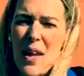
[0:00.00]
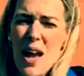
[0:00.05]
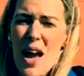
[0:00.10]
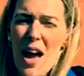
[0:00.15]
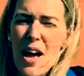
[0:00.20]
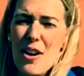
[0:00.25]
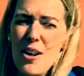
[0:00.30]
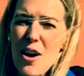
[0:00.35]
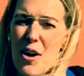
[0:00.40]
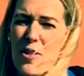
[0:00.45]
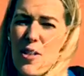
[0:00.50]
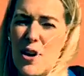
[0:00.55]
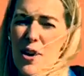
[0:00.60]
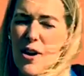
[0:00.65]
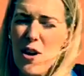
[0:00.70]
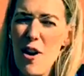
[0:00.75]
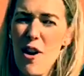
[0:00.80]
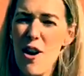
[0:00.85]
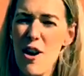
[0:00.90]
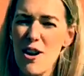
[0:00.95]
And know that
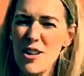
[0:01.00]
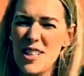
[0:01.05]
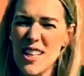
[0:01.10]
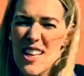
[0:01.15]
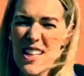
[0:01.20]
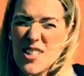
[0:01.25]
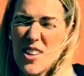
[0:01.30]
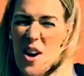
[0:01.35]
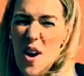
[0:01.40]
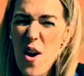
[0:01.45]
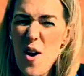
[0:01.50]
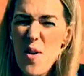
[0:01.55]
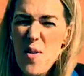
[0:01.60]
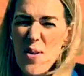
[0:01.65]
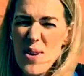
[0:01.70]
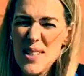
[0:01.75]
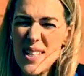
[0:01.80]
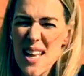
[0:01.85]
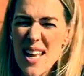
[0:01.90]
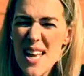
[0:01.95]
God is
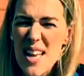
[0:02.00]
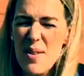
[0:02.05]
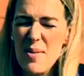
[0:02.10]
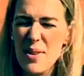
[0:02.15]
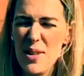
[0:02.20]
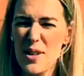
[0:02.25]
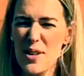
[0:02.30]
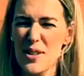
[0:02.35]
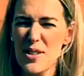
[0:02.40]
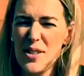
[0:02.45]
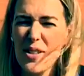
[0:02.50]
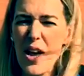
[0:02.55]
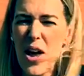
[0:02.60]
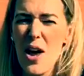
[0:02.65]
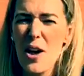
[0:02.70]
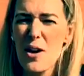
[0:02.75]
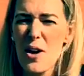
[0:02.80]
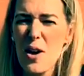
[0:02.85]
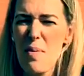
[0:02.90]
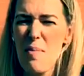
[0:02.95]
always here with us,
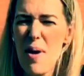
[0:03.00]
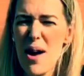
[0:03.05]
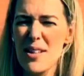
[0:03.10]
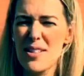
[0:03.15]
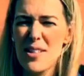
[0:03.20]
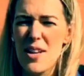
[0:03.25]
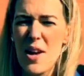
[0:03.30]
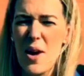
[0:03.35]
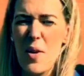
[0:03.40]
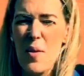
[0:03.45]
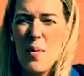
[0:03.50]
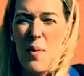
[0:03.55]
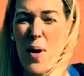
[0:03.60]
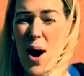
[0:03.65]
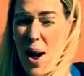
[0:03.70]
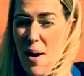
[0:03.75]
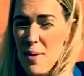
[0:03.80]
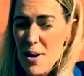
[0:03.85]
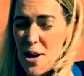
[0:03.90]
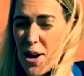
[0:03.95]
no matter
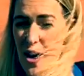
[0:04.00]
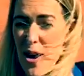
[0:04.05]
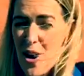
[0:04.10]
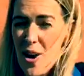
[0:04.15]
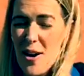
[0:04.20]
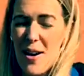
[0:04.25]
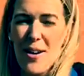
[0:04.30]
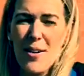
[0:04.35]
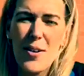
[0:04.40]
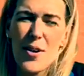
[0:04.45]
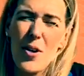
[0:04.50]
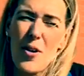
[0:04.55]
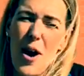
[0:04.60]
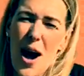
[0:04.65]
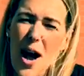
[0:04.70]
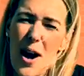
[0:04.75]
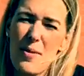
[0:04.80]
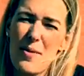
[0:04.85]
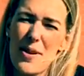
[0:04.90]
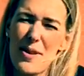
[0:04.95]
where we are or
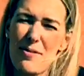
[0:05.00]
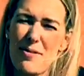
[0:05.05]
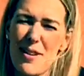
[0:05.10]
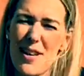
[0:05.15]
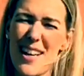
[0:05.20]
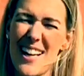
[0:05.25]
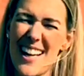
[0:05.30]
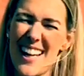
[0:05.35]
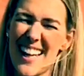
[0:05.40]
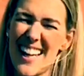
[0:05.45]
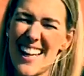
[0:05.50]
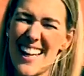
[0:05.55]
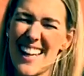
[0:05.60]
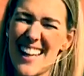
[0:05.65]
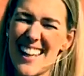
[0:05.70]
how we're feeling.